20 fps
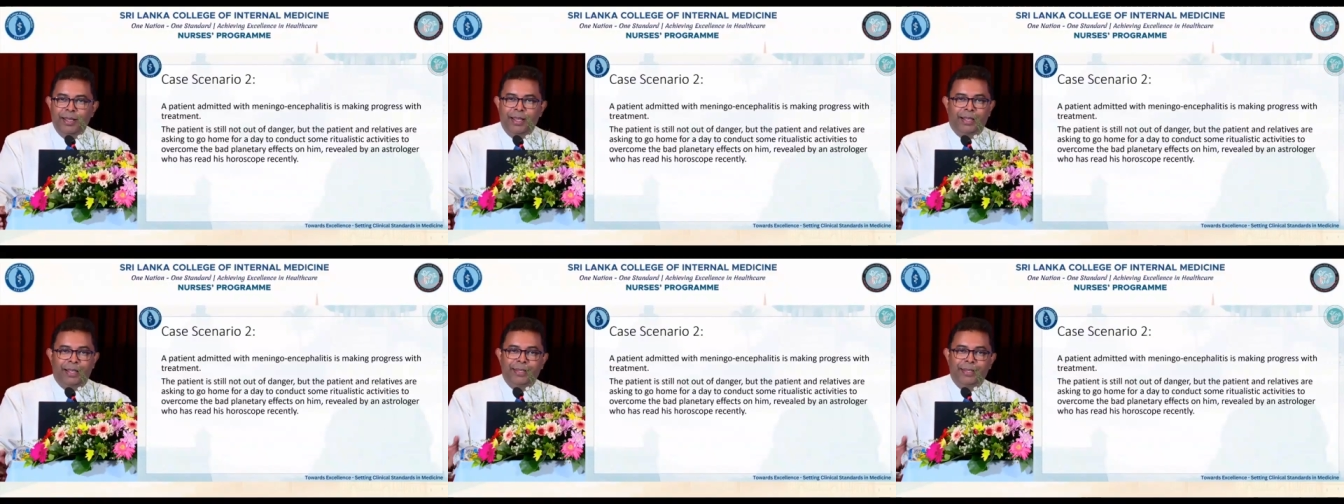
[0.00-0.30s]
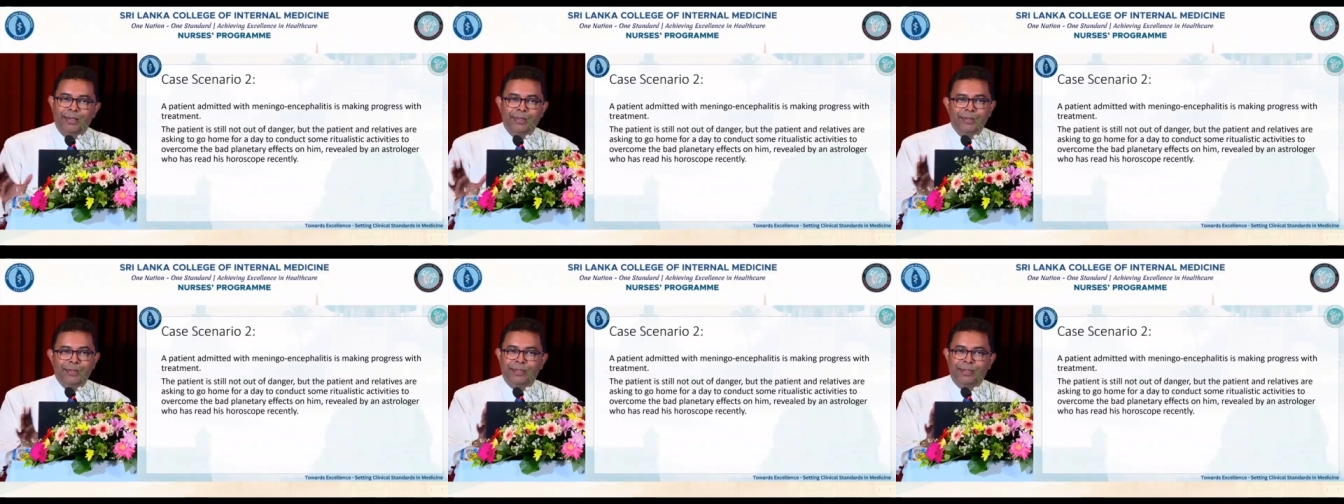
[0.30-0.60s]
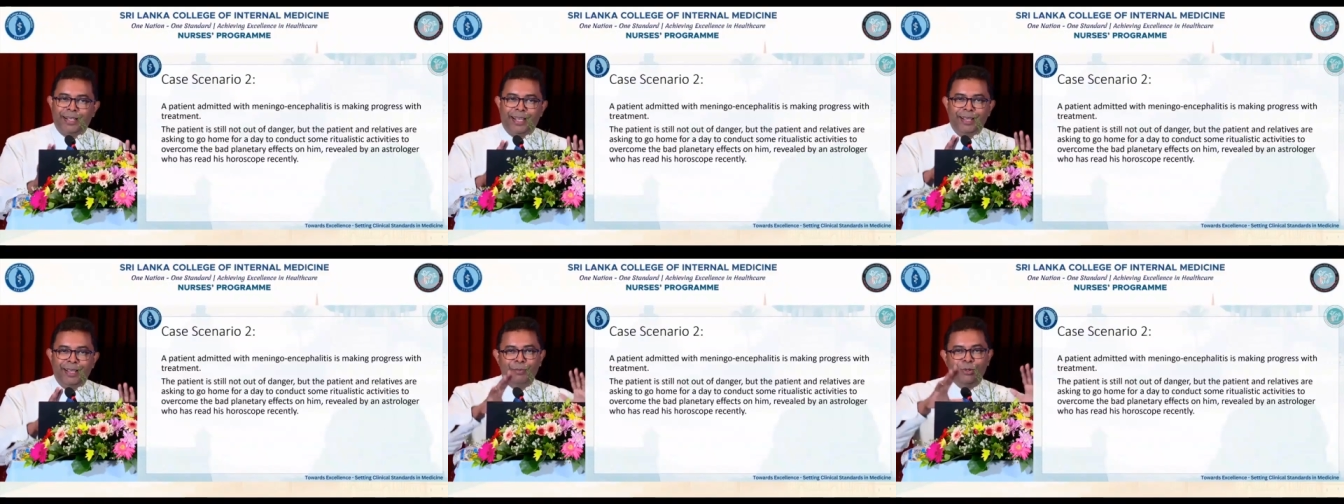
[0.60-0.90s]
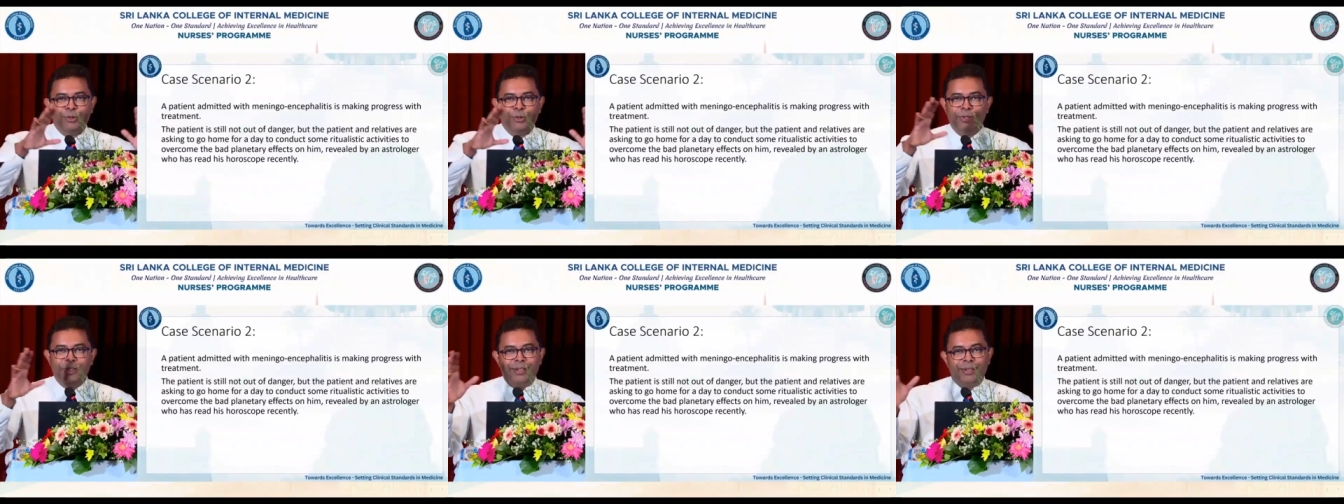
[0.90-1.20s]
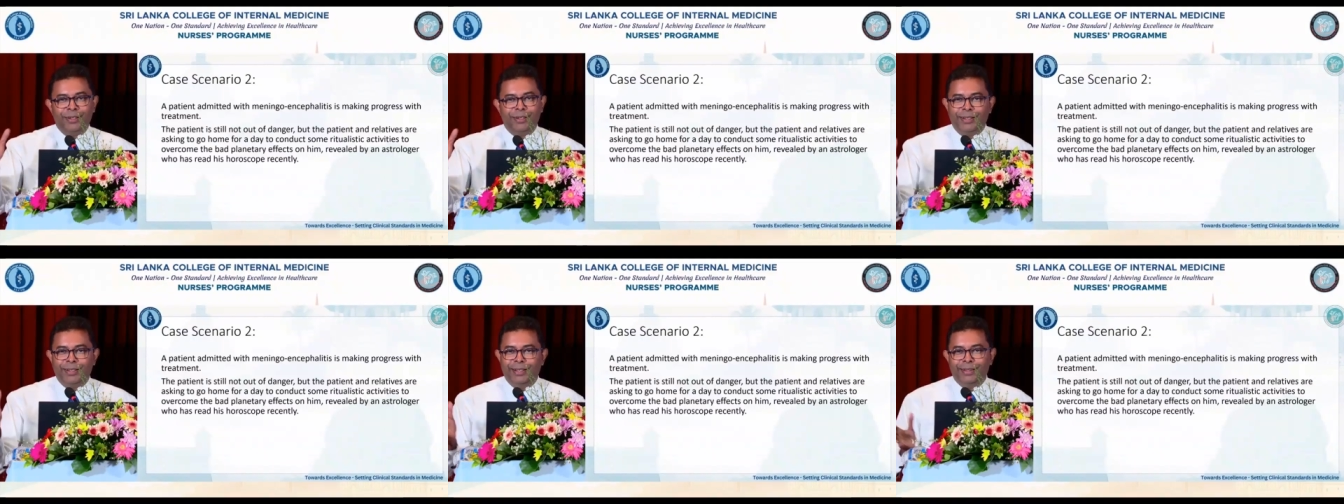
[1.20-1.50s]
And that is the time
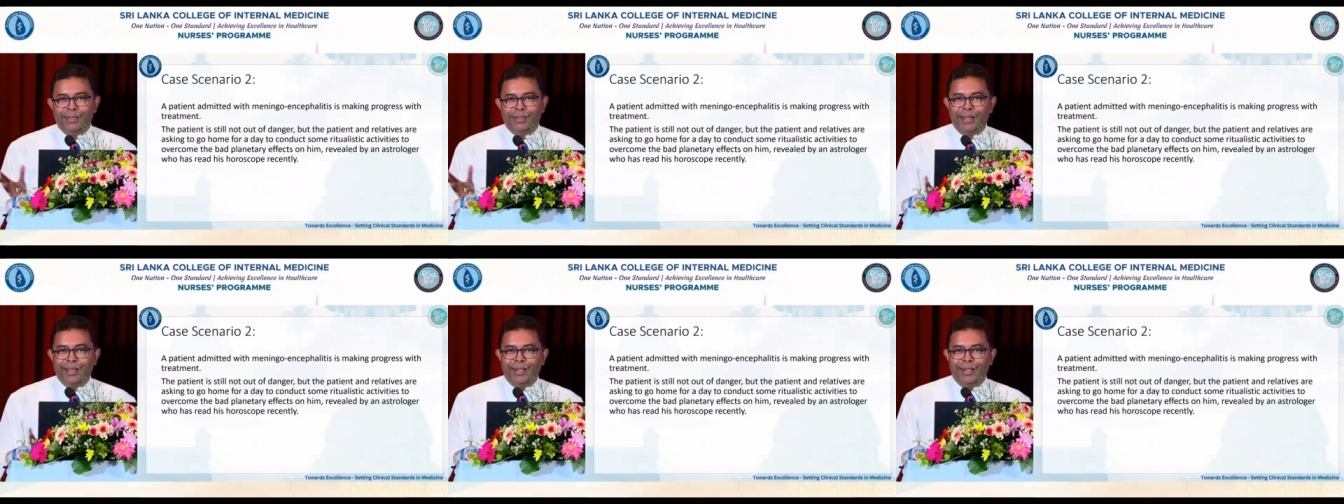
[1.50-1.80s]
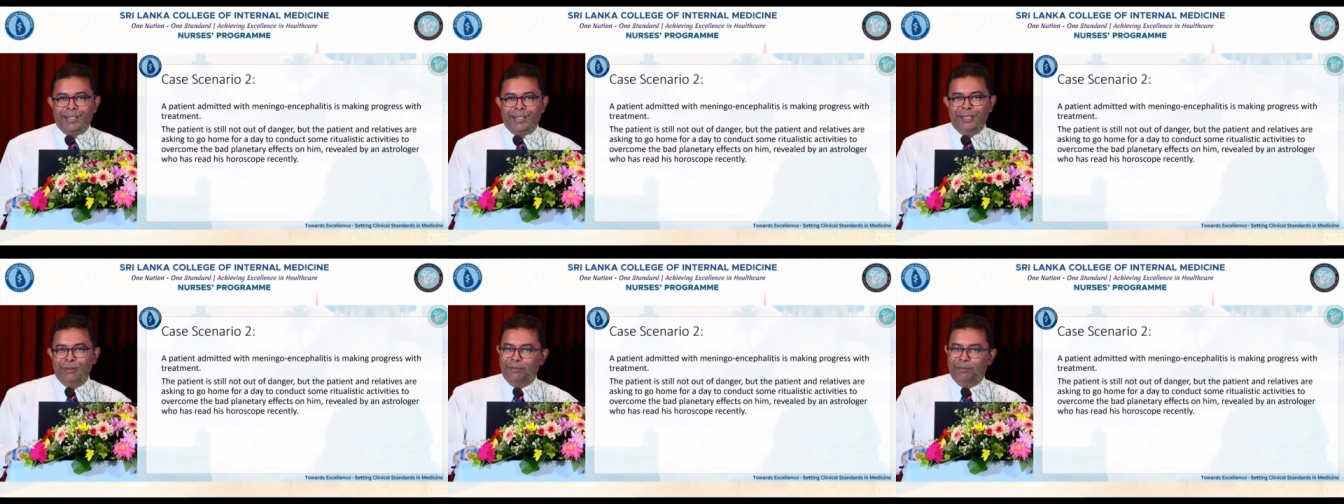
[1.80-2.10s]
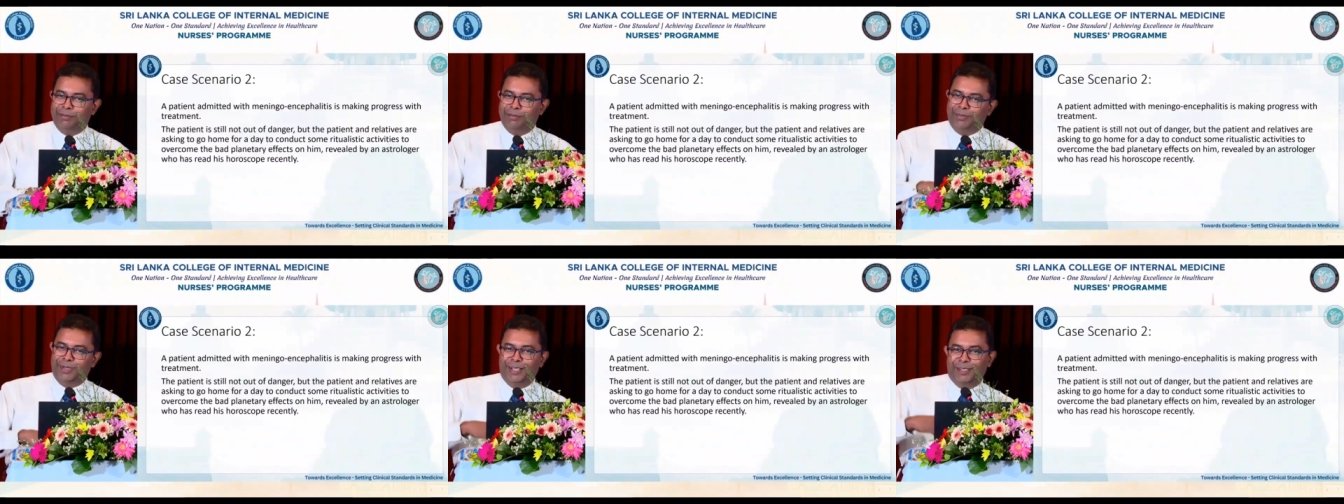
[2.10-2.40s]
whole healthcare team